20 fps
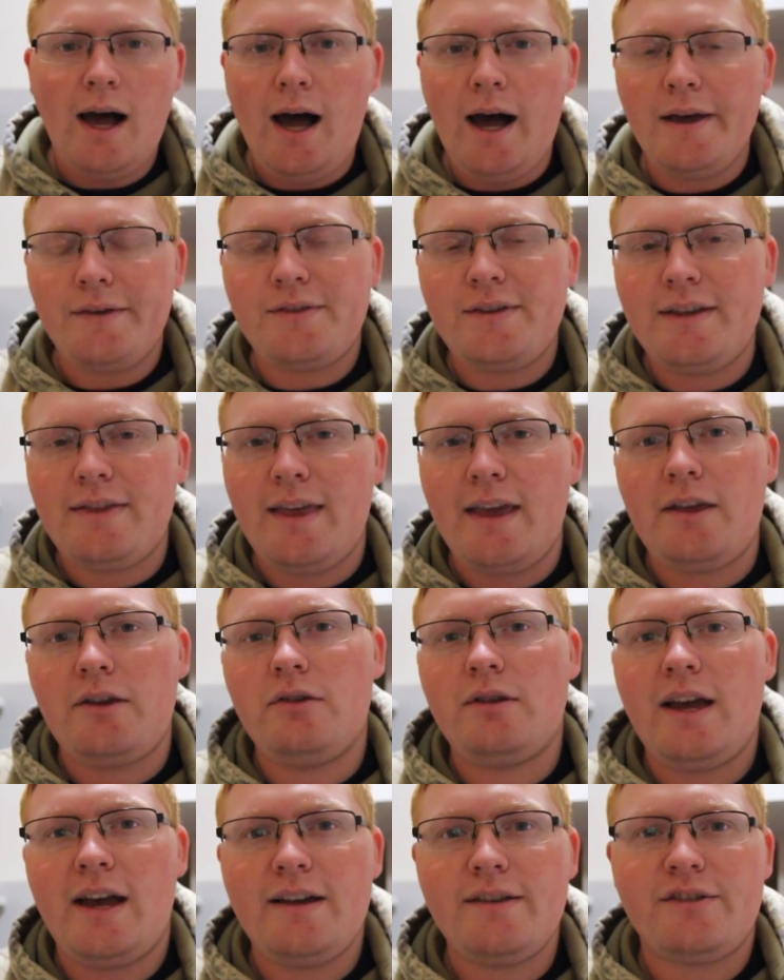Honestly, thank
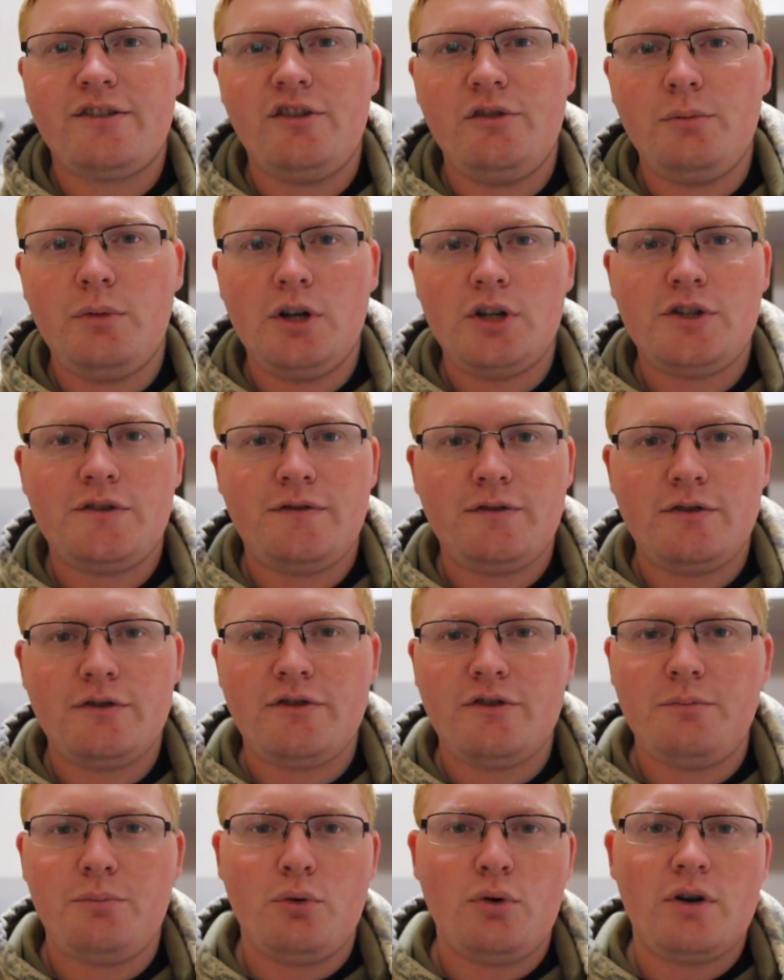you guys so much for
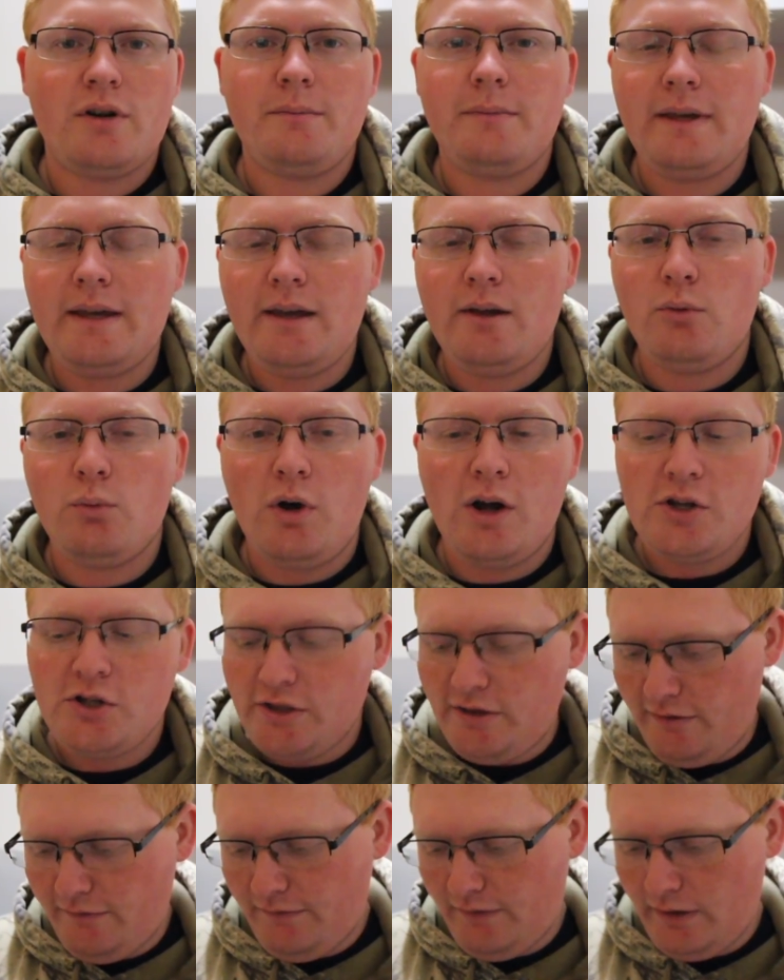supporting me and
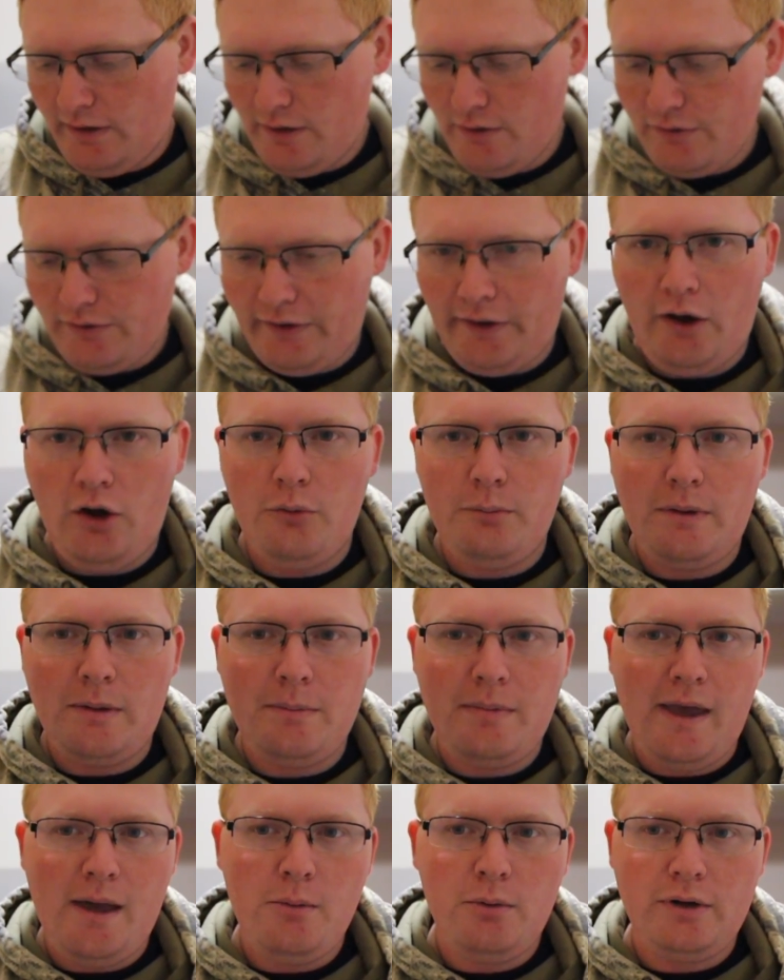watching the videos to help me
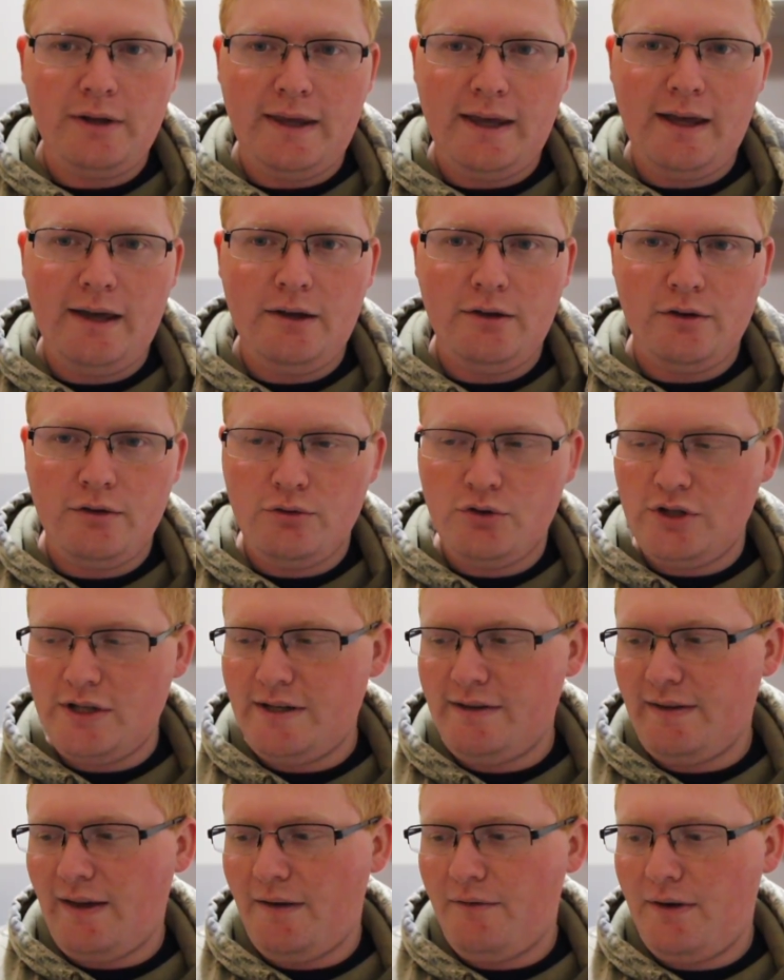be able to get a new
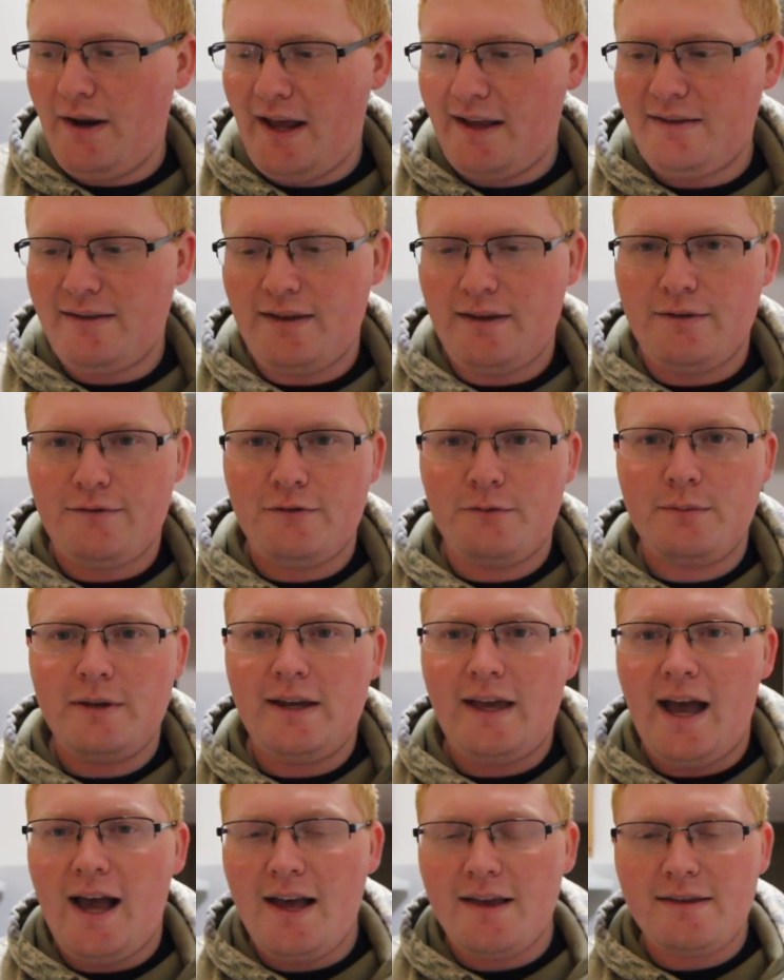G7X. Because for me,
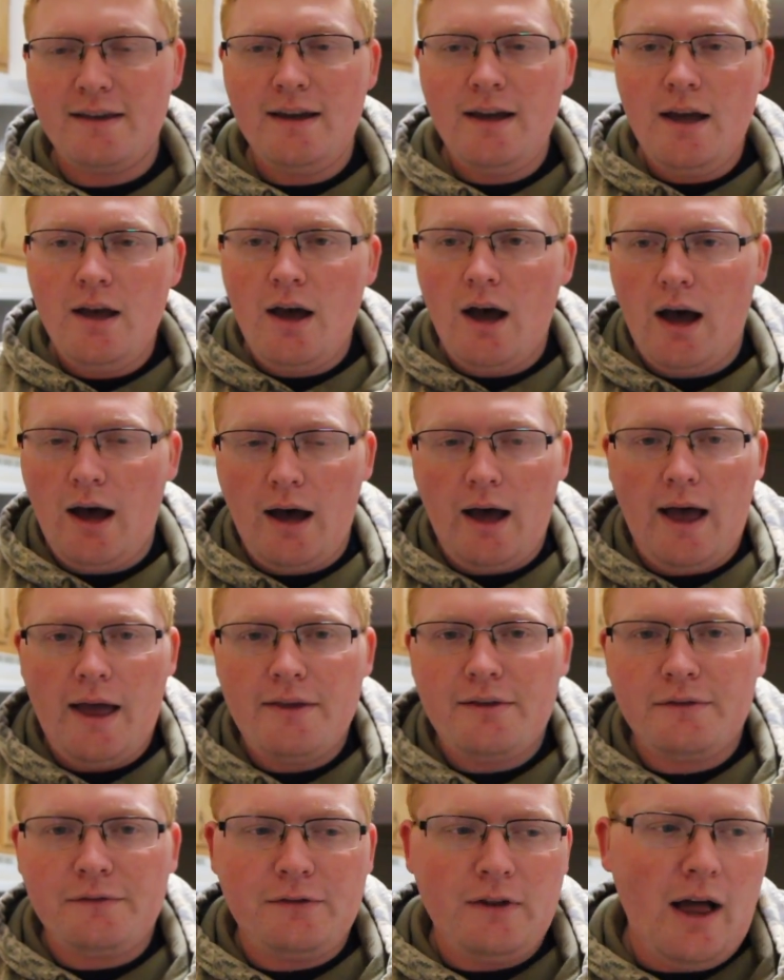guys,
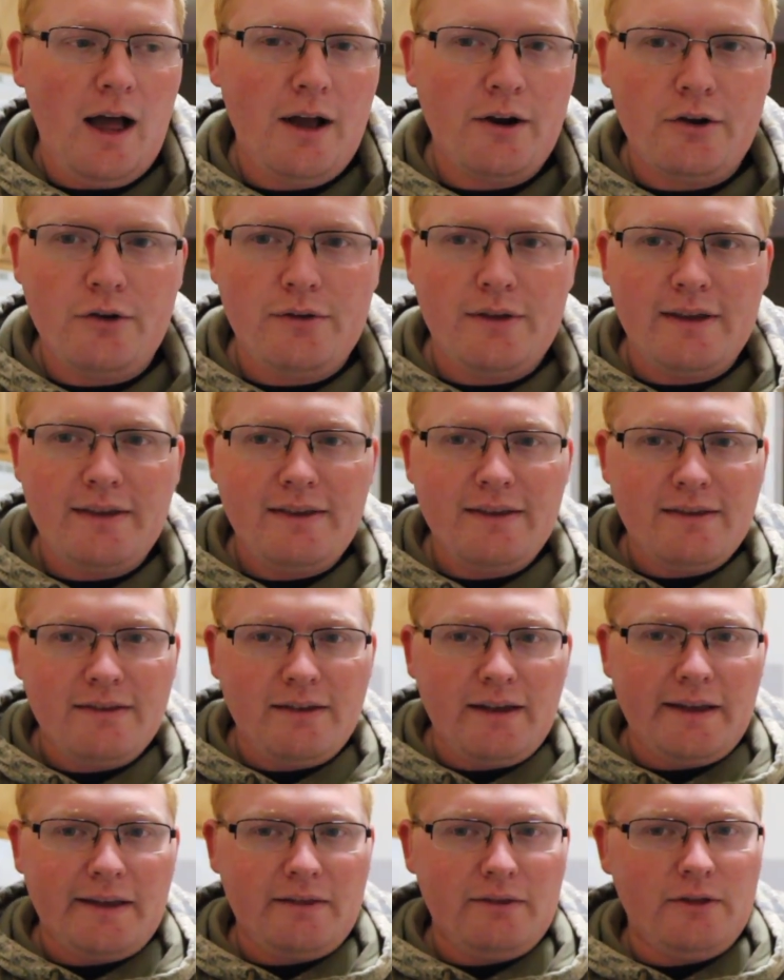as a vlogger, this is
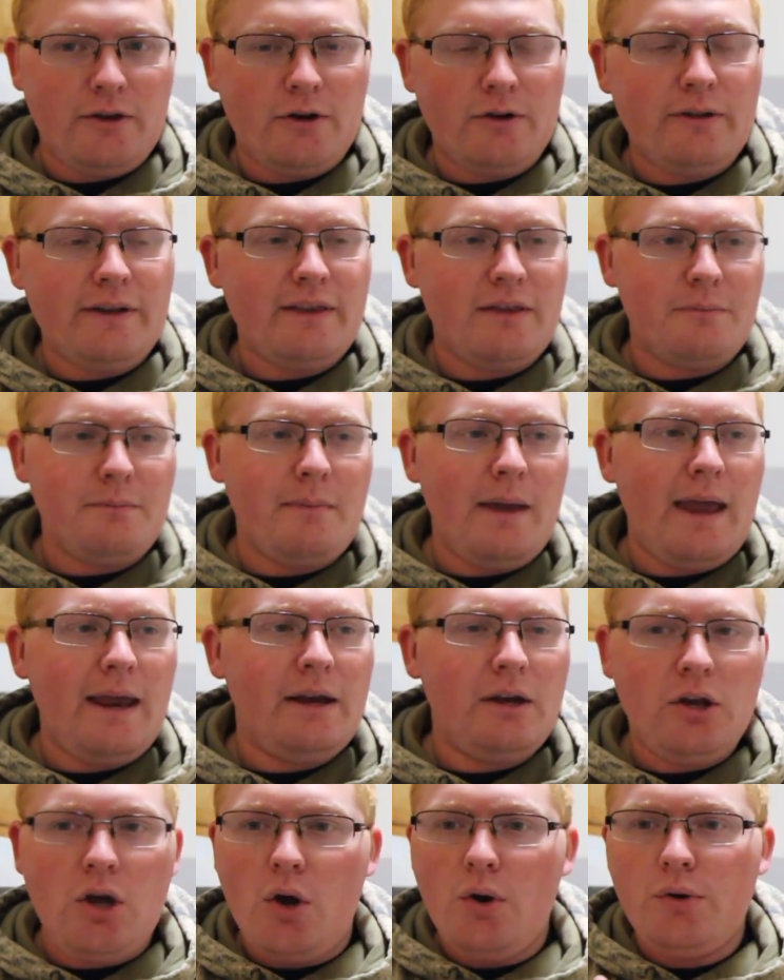like literally the
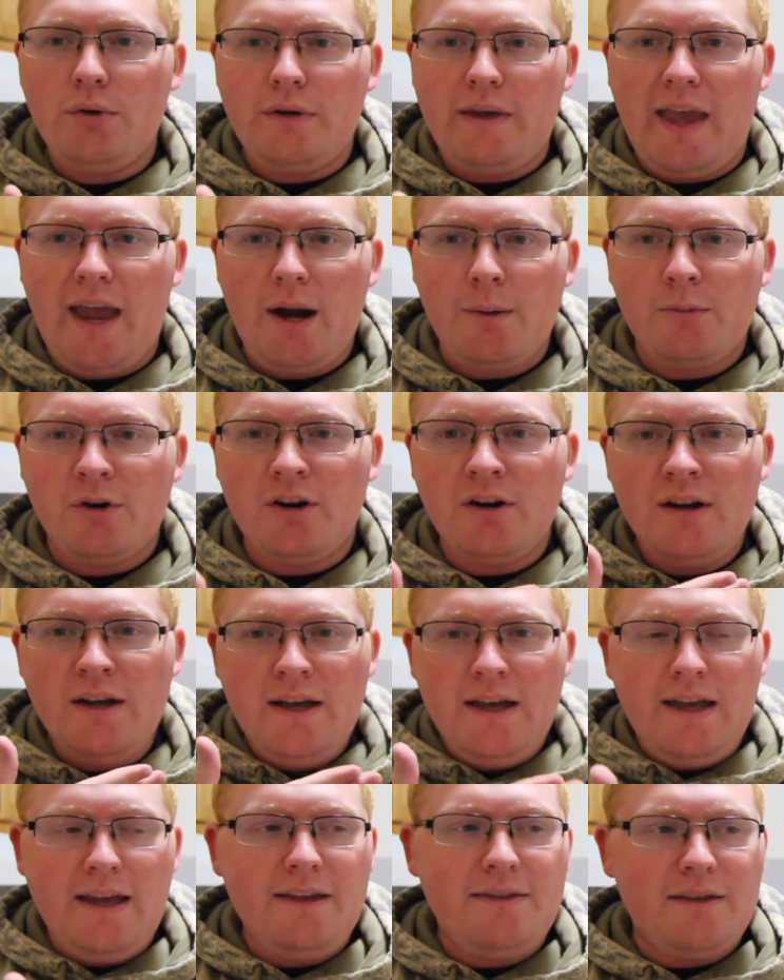main go-to camera
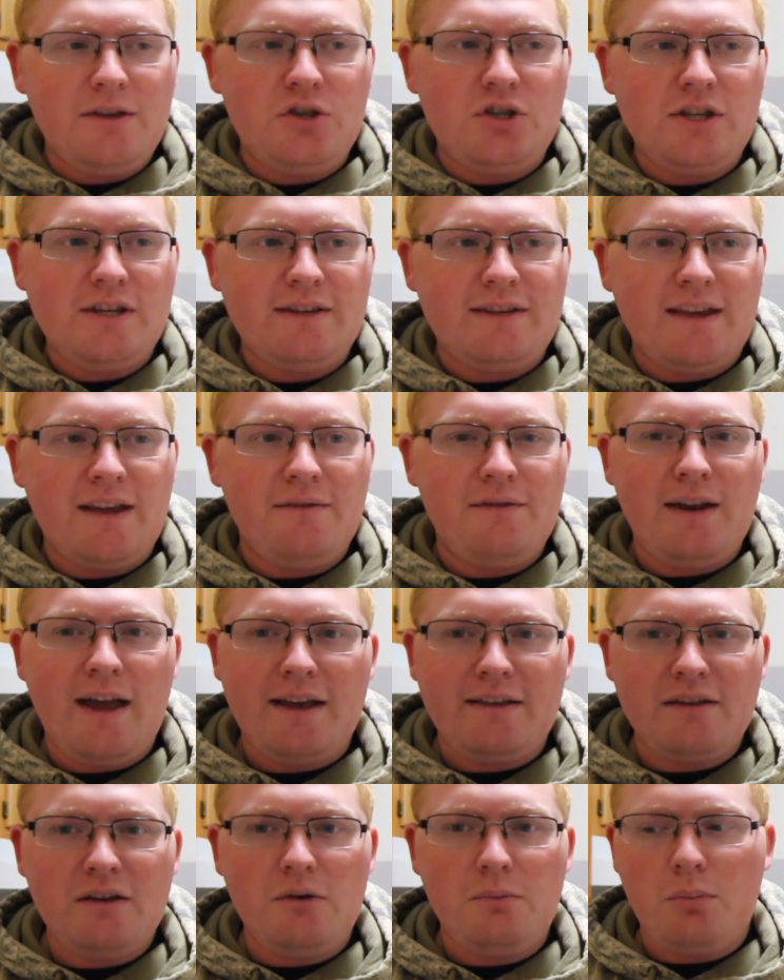is a
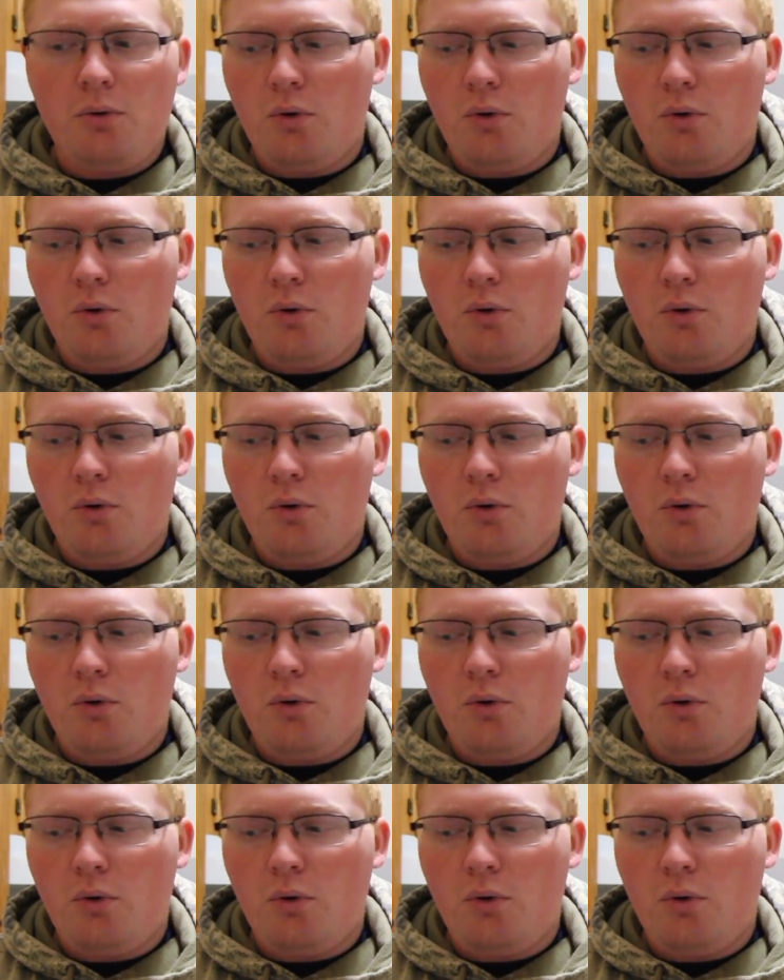G7X, a